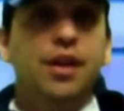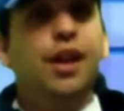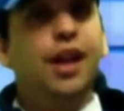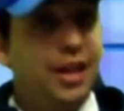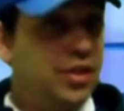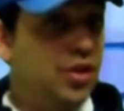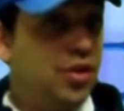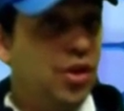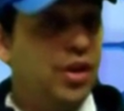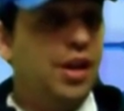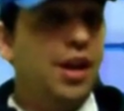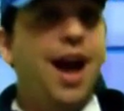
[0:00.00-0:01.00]
is the
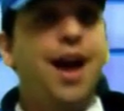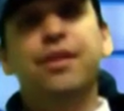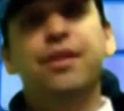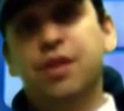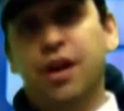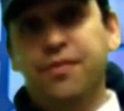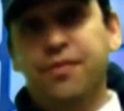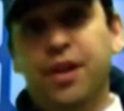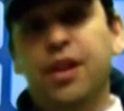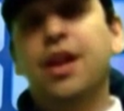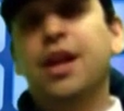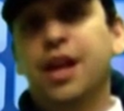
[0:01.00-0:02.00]
cookie, and the
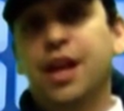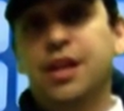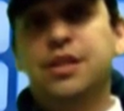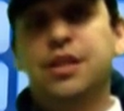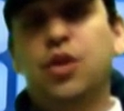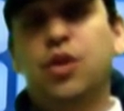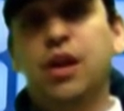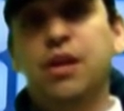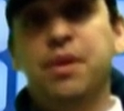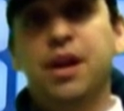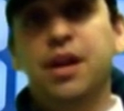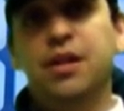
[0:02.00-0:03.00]
tafel is the
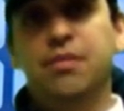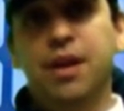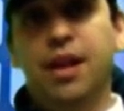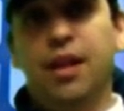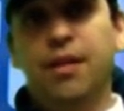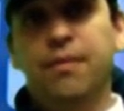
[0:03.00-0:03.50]
cream in the middle.